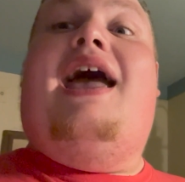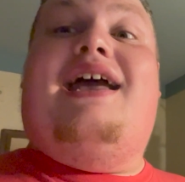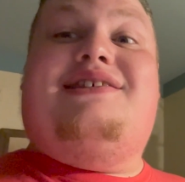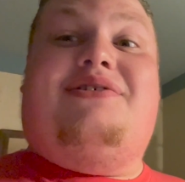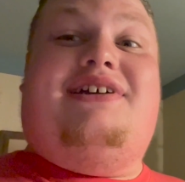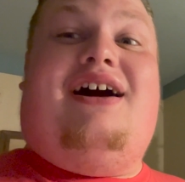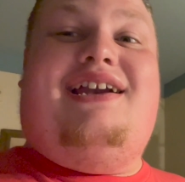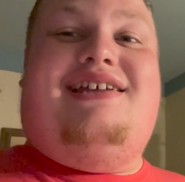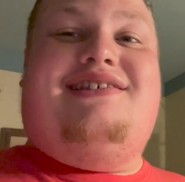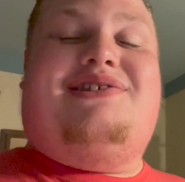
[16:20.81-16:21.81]
And so I
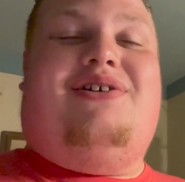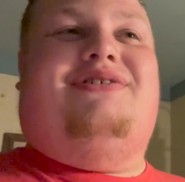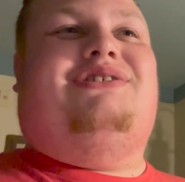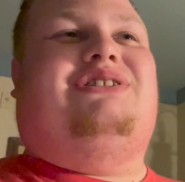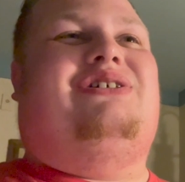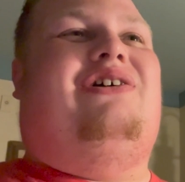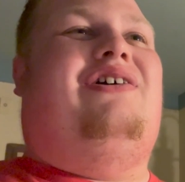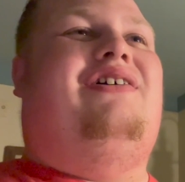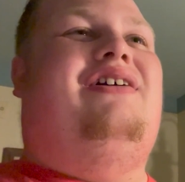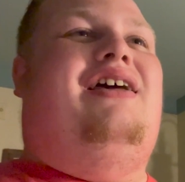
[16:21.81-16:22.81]
got into Salt and
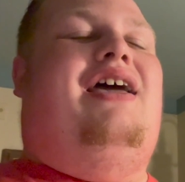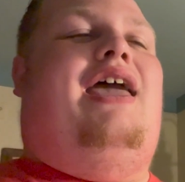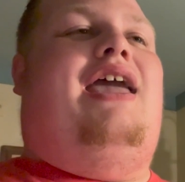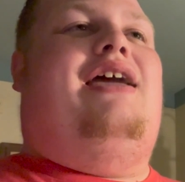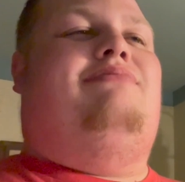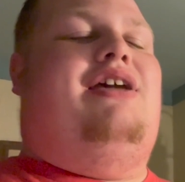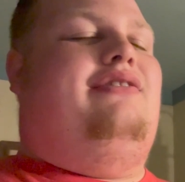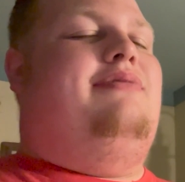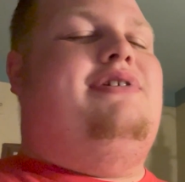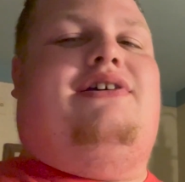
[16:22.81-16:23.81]
Straw, and man,
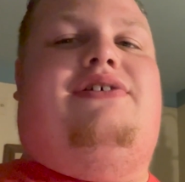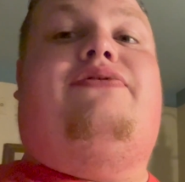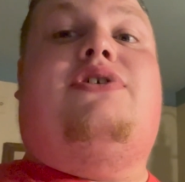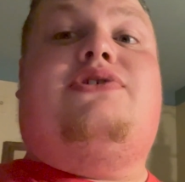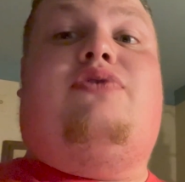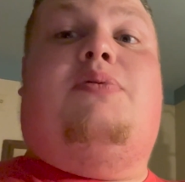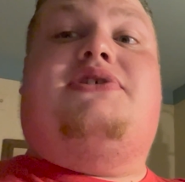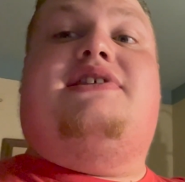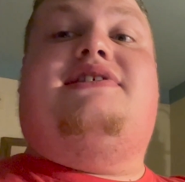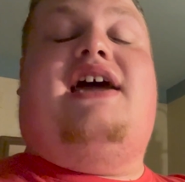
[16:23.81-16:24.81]
let me tell you, first and
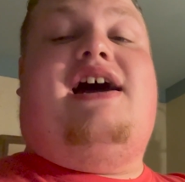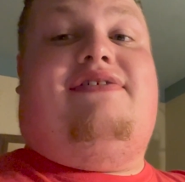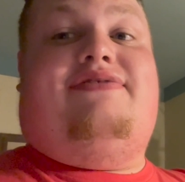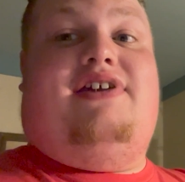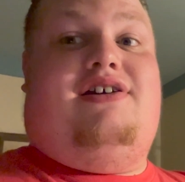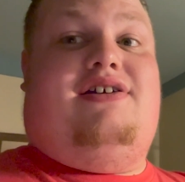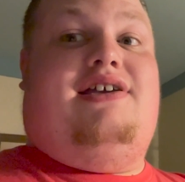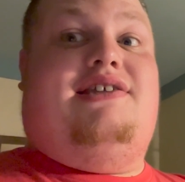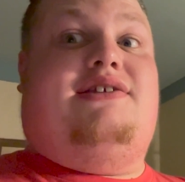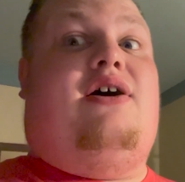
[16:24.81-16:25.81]
foremost, the staff there
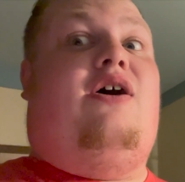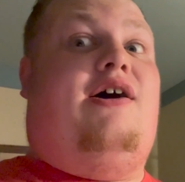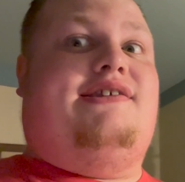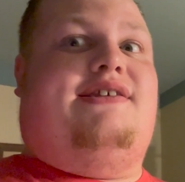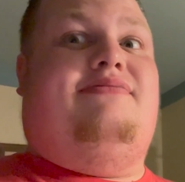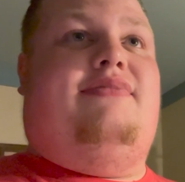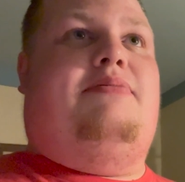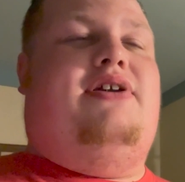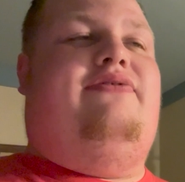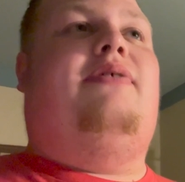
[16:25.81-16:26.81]
is awesome. I
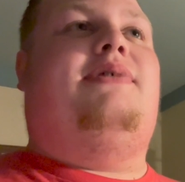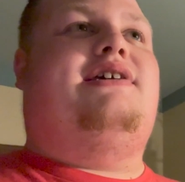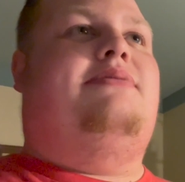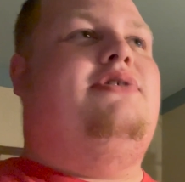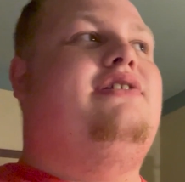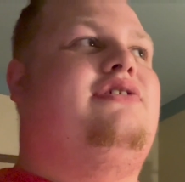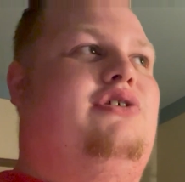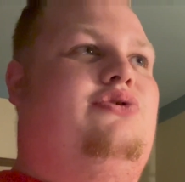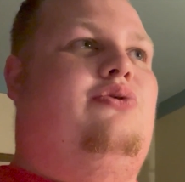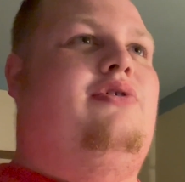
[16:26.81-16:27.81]
mean, from the time you get to the
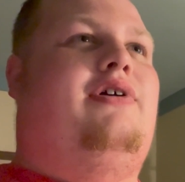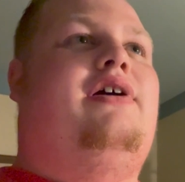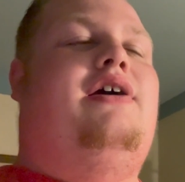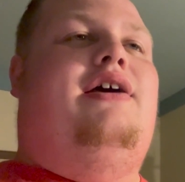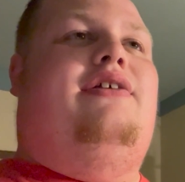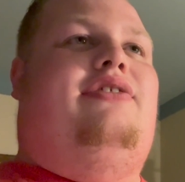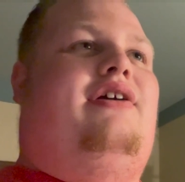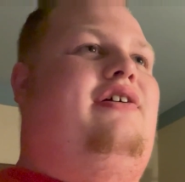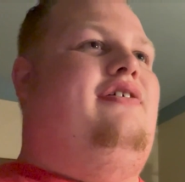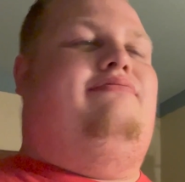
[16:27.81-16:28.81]
door,
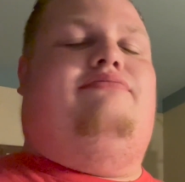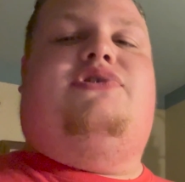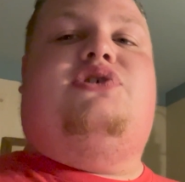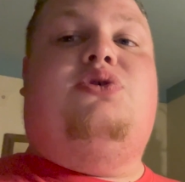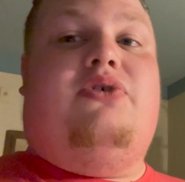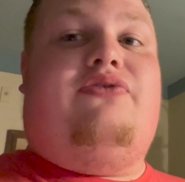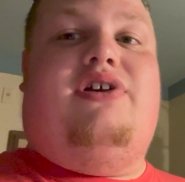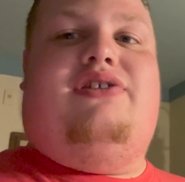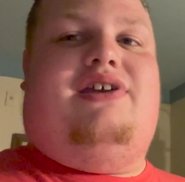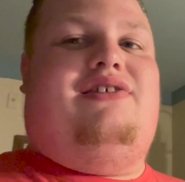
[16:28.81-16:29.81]
they're super
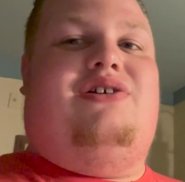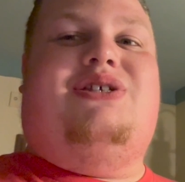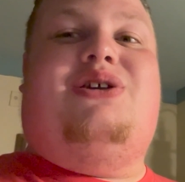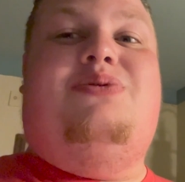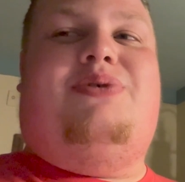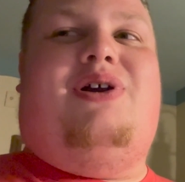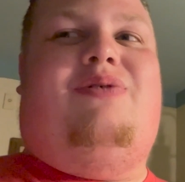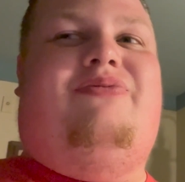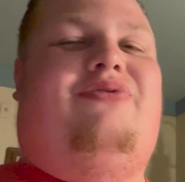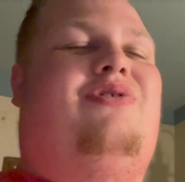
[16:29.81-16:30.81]
friendly, they're super
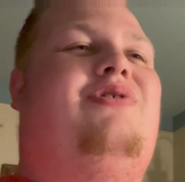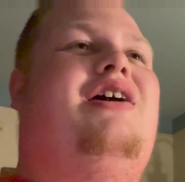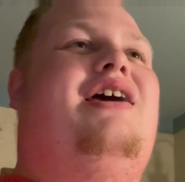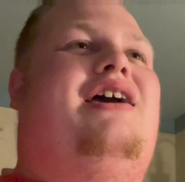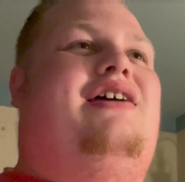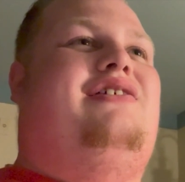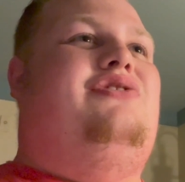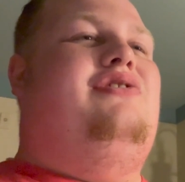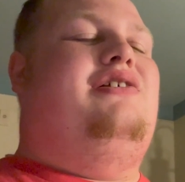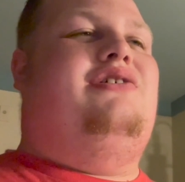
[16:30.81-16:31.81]
helpful, and then
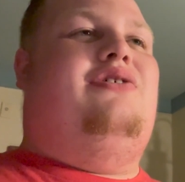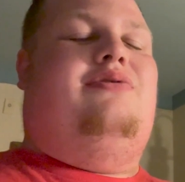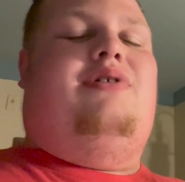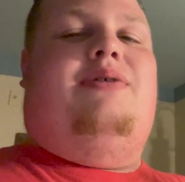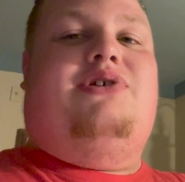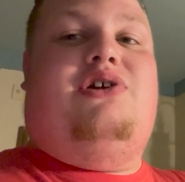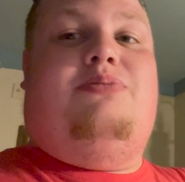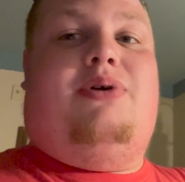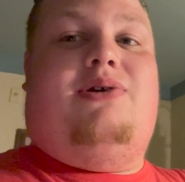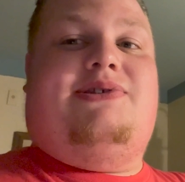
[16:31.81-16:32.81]
you get to go up to your
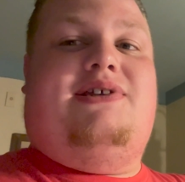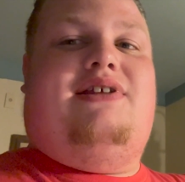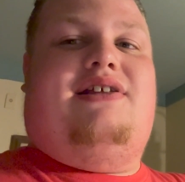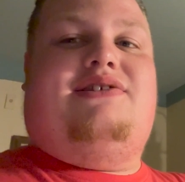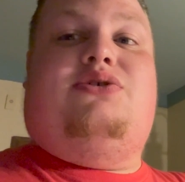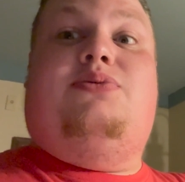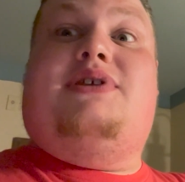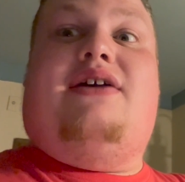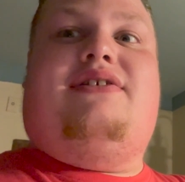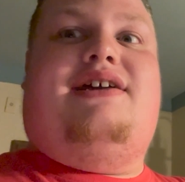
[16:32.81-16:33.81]
person that scoops
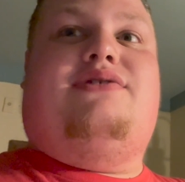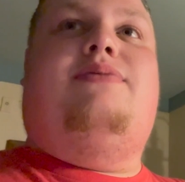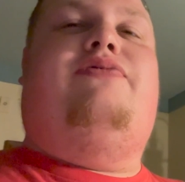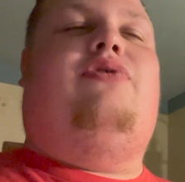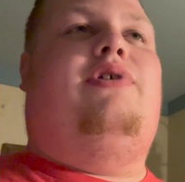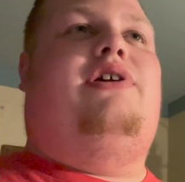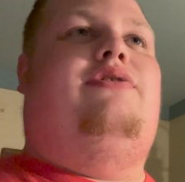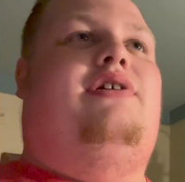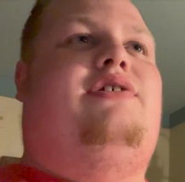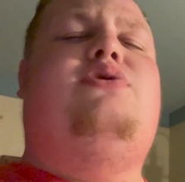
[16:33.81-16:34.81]
out the ice cream for
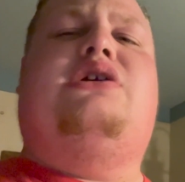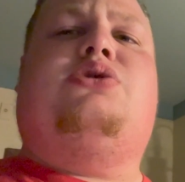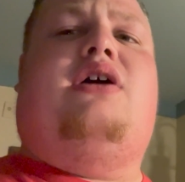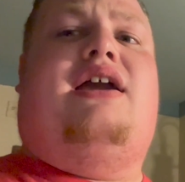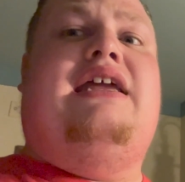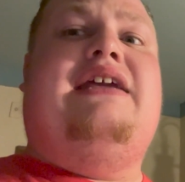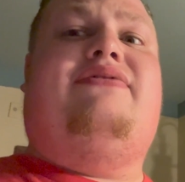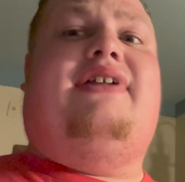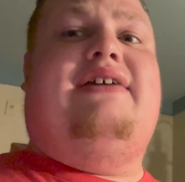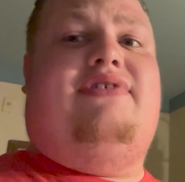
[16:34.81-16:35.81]
you, and you could try any
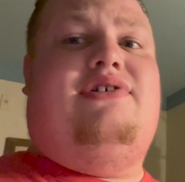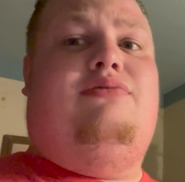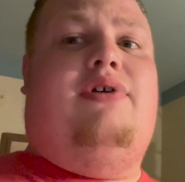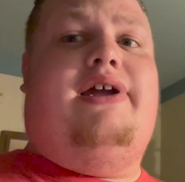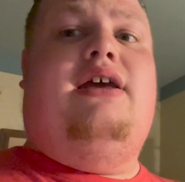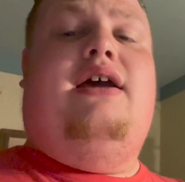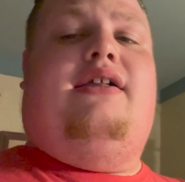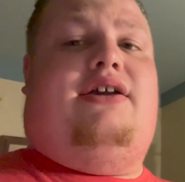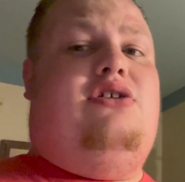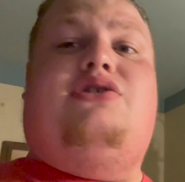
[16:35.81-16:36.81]
flavor you
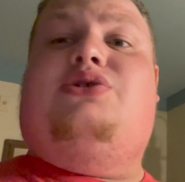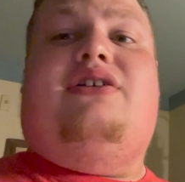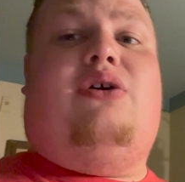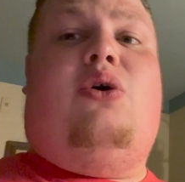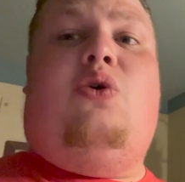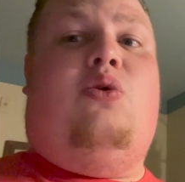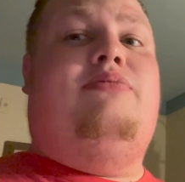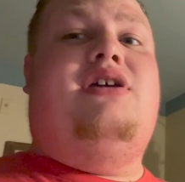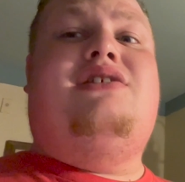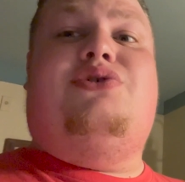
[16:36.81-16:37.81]
want. Like, you could try the whole
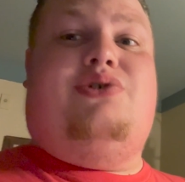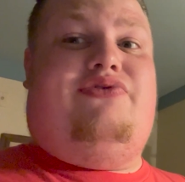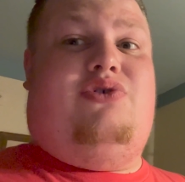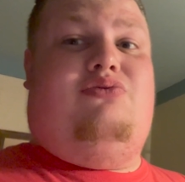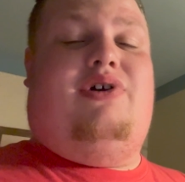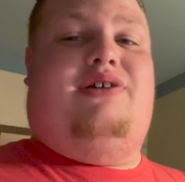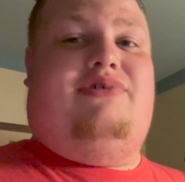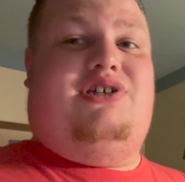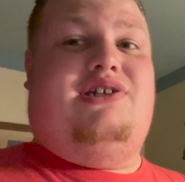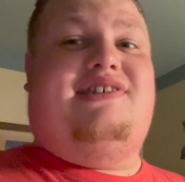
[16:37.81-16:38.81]
menu if you wanted
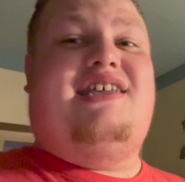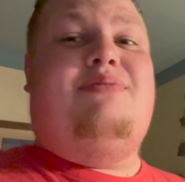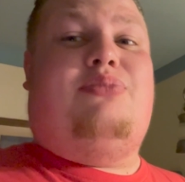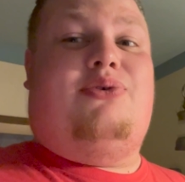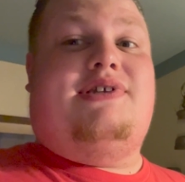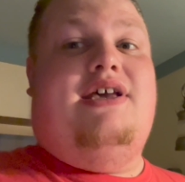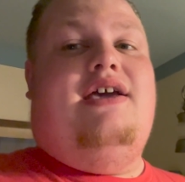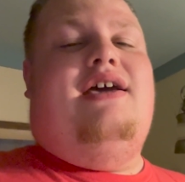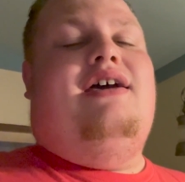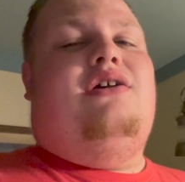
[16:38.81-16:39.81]
with just samples.
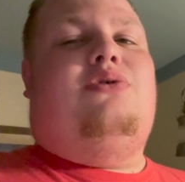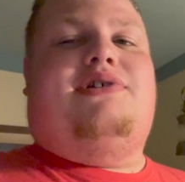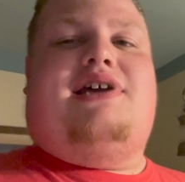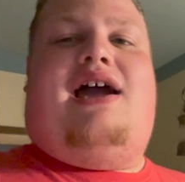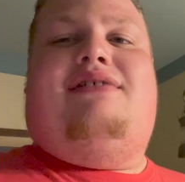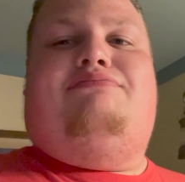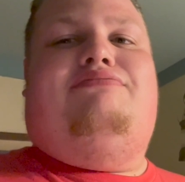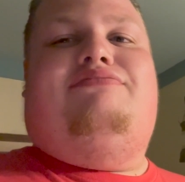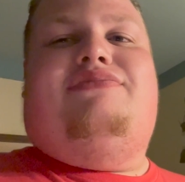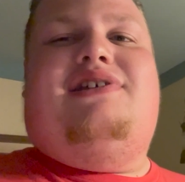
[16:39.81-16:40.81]
Of course, I
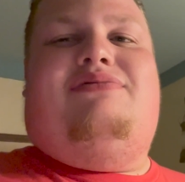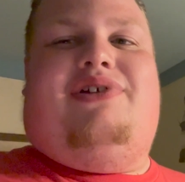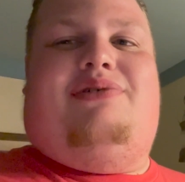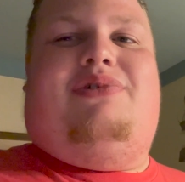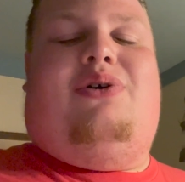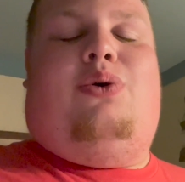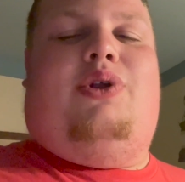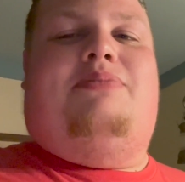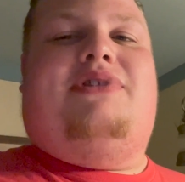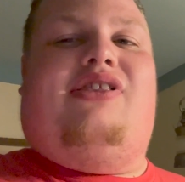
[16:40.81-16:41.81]
didn't really want to hold
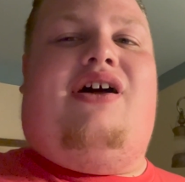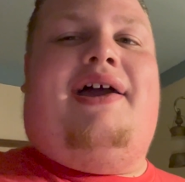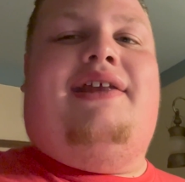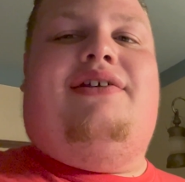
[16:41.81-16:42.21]
up the line.